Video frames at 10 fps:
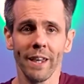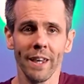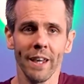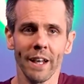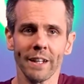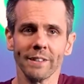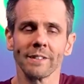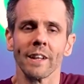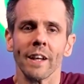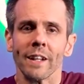key is
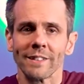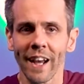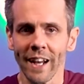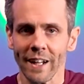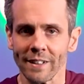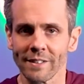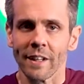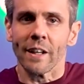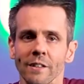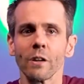tightness.
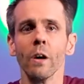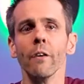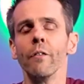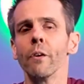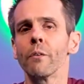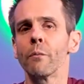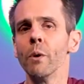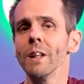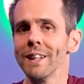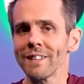So if you're
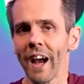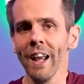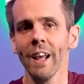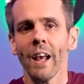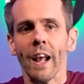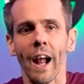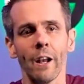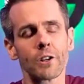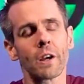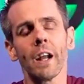really tight and you're
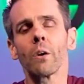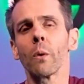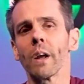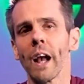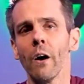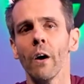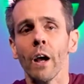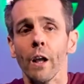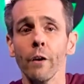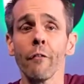trying to work out,
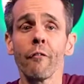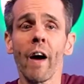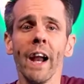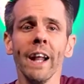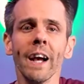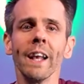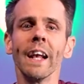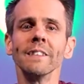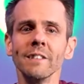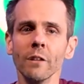you're fighting
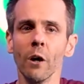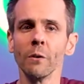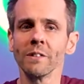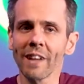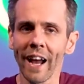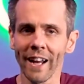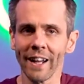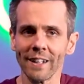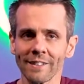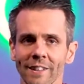against your own
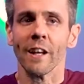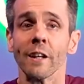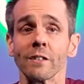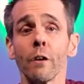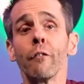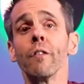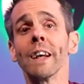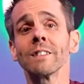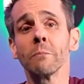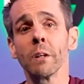tightness. So
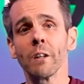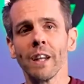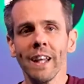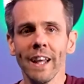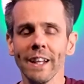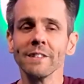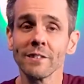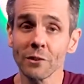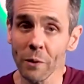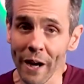flexibility is
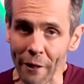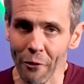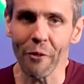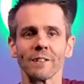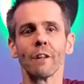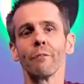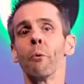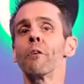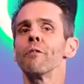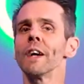strength. So the
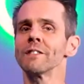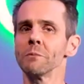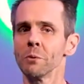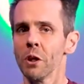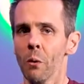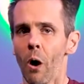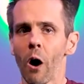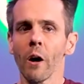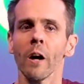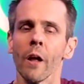more flexible you
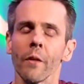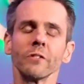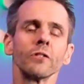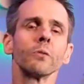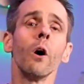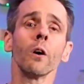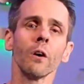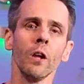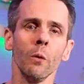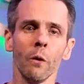are, the stronger
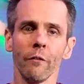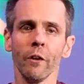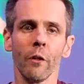you will feel,